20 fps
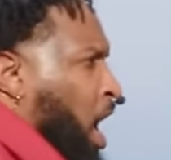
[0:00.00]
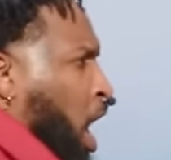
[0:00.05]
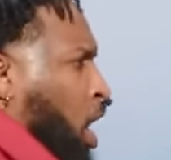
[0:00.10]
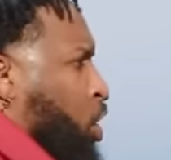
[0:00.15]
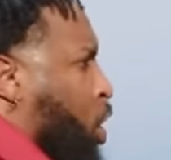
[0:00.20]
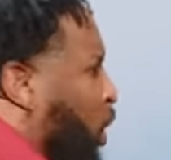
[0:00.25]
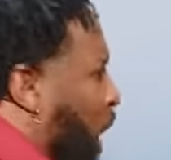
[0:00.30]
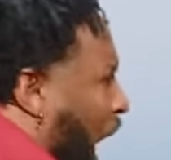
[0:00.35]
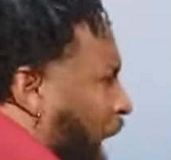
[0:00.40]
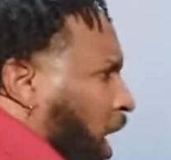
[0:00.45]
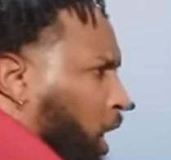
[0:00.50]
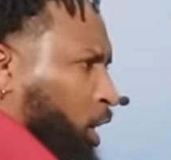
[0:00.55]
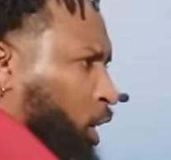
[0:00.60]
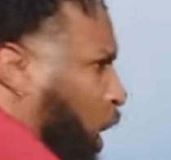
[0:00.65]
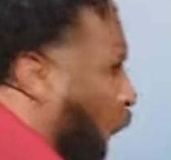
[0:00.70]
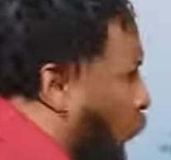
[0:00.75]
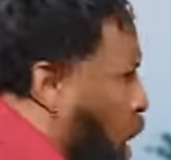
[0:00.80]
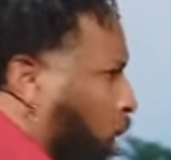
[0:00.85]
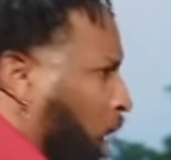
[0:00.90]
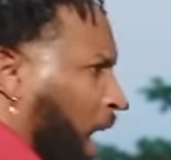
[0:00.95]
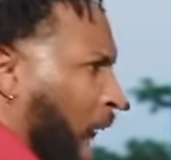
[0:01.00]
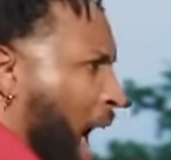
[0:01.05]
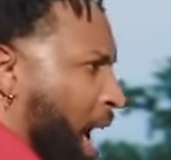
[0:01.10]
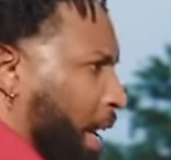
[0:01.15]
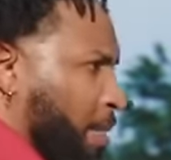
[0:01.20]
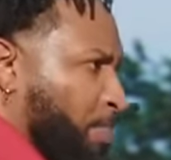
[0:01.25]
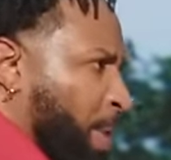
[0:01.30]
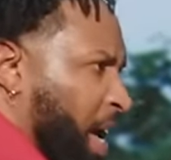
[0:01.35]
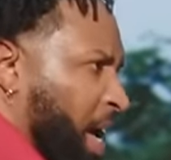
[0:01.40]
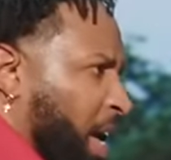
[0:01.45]
you gotta talk like
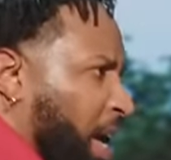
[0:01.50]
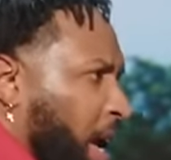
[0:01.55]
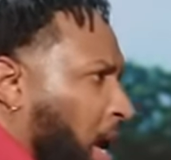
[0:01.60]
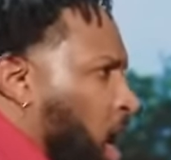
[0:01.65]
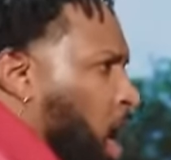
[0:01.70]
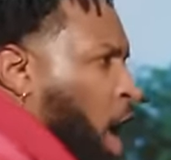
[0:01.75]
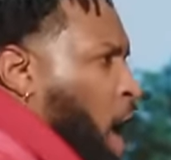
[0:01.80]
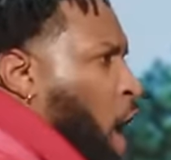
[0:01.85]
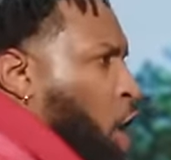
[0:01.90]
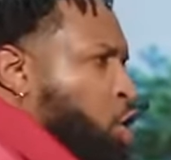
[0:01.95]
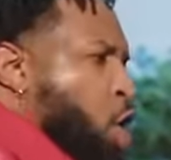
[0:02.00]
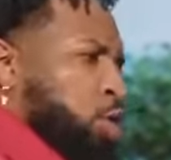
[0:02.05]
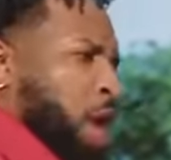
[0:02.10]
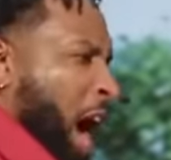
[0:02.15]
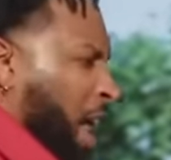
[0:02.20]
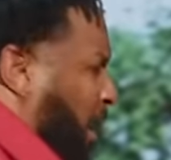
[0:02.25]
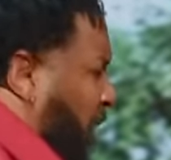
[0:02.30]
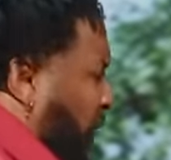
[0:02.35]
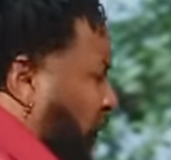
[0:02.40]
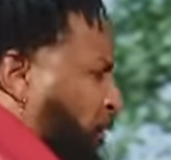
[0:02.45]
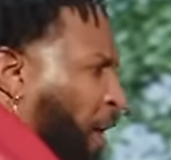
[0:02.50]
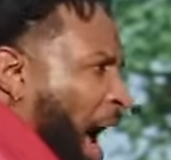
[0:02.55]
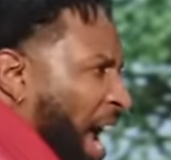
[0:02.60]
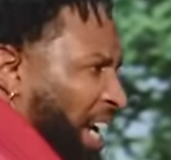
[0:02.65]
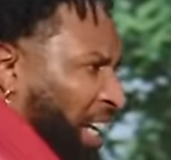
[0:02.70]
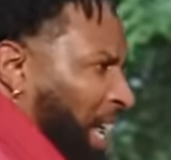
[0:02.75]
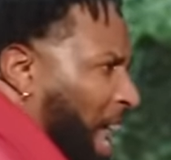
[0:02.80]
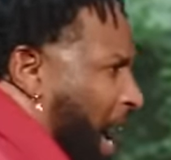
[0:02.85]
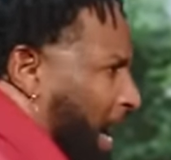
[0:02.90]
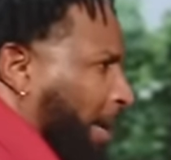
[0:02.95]
me, you gotta fight
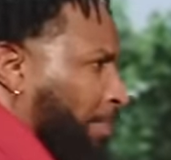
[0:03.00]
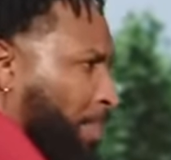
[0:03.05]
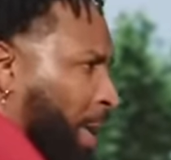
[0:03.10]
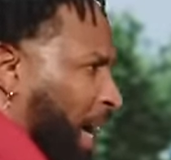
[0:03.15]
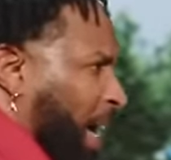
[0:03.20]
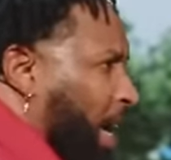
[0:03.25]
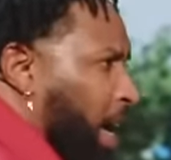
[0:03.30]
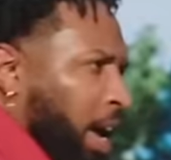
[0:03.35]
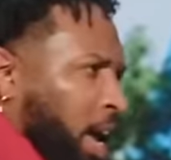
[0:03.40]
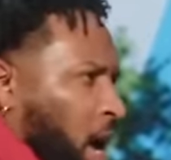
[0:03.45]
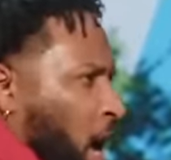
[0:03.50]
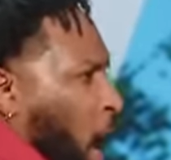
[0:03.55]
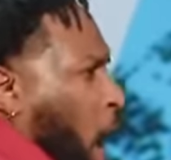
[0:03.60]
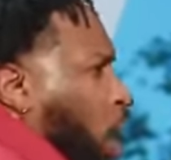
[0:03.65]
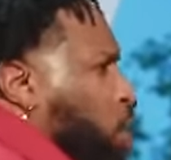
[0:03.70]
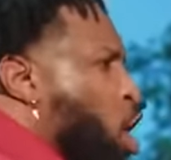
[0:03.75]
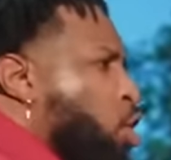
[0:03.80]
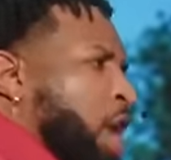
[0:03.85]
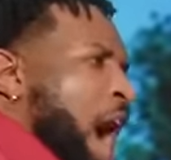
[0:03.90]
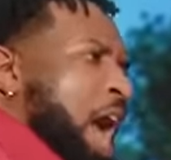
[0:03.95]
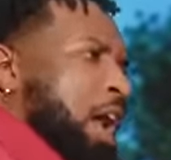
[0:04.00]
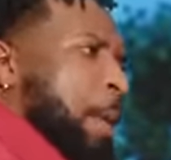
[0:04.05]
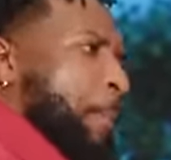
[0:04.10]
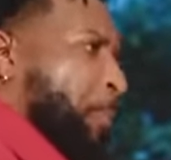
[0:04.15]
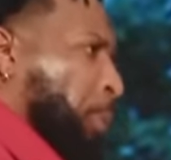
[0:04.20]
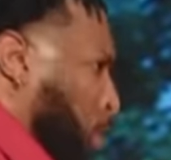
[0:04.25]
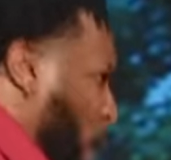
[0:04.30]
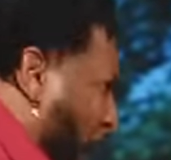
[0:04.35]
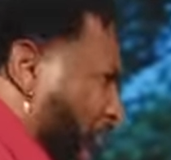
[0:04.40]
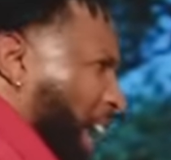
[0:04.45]
like me, you got to
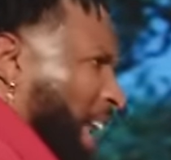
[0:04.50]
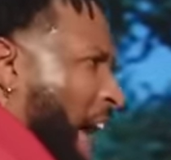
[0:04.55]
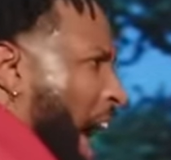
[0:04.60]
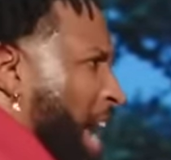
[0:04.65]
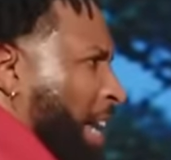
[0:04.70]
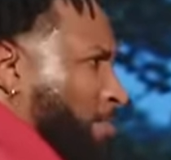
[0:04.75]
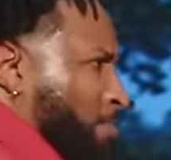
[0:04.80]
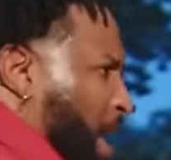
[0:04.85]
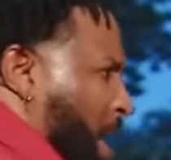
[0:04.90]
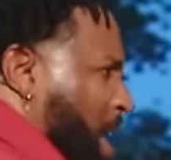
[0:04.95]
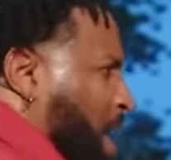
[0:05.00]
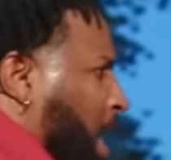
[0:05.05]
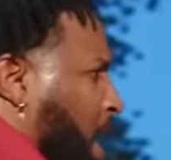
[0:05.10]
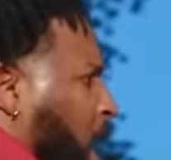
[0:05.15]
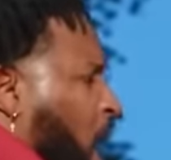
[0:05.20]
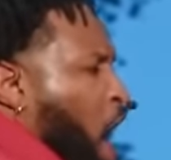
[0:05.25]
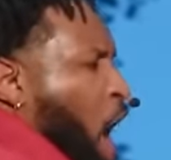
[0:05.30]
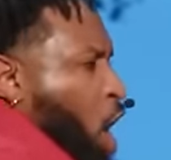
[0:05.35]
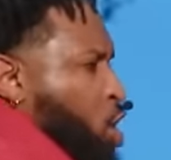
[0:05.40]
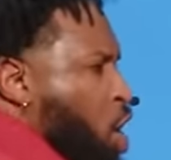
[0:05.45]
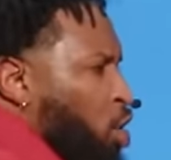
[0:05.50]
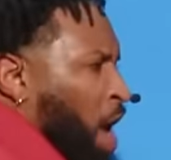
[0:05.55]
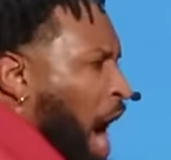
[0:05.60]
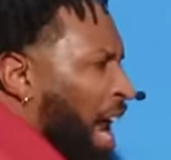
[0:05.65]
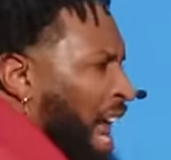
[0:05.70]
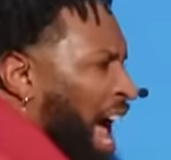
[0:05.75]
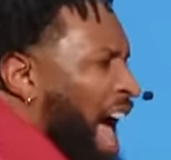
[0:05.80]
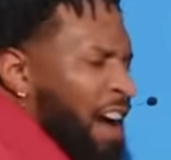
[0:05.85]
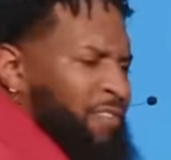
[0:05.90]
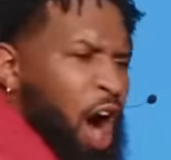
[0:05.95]
pray like me. You got
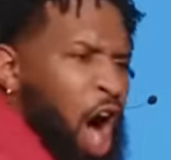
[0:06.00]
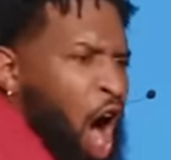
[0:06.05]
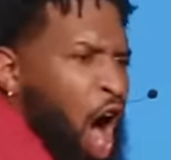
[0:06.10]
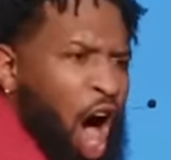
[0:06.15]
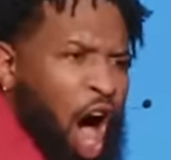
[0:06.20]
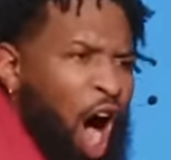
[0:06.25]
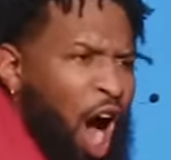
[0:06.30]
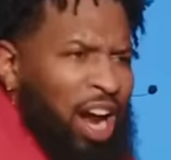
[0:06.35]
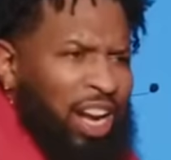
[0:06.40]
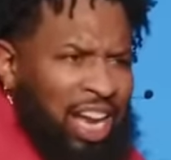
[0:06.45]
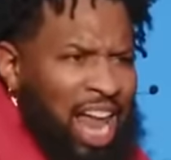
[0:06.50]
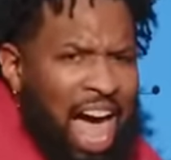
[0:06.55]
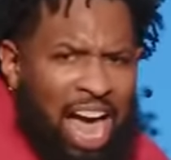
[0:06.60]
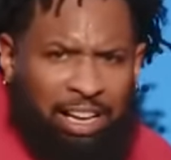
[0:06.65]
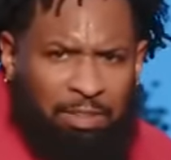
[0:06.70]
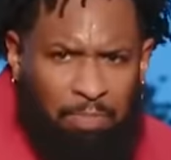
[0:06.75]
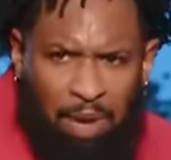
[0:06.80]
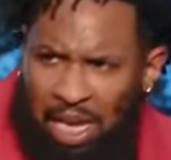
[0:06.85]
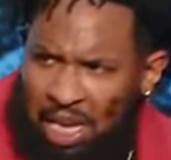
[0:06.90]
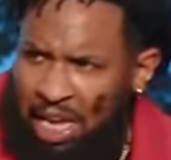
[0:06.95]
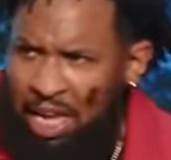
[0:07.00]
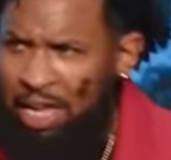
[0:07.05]
to have a heart like me.